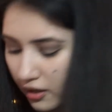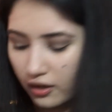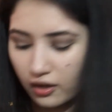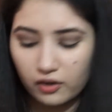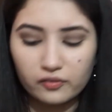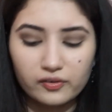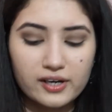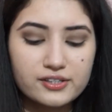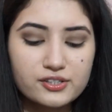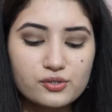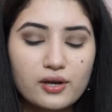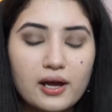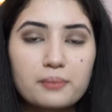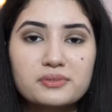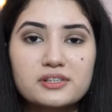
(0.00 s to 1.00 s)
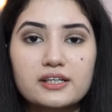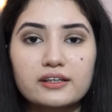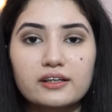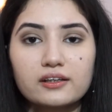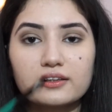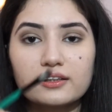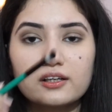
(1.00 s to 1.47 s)
Alright, so I'm
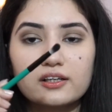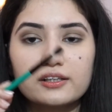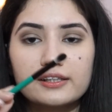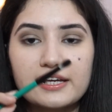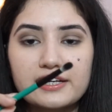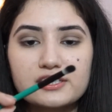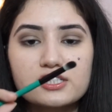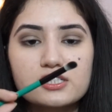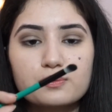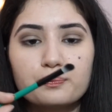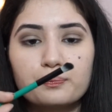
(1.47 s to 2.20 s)
taking the next